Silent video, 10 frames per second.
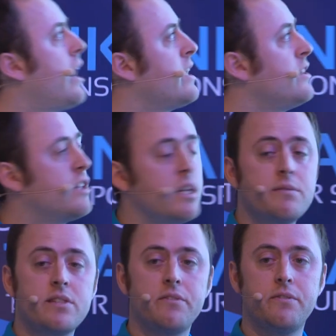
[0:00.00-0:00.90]
in
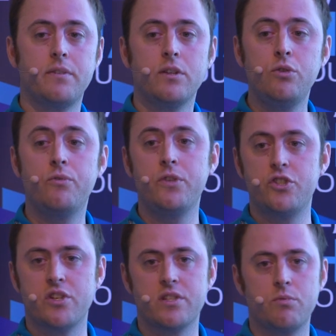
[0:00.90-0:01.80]
terms of new
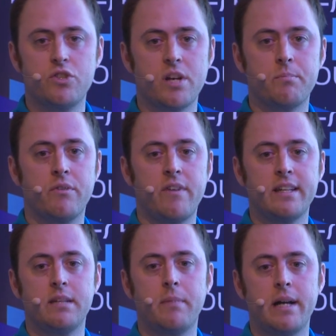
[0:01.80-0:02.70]
features which are
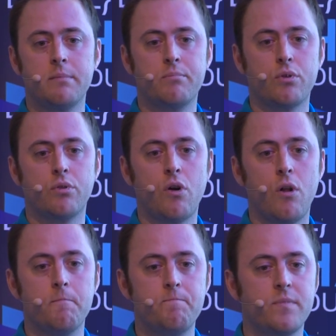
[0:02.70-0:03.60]
provided by the
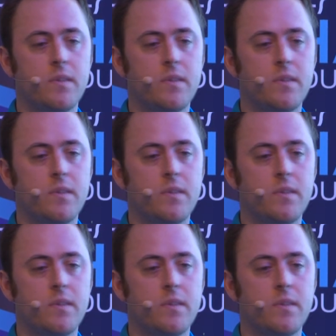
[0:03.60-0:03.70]
protocol.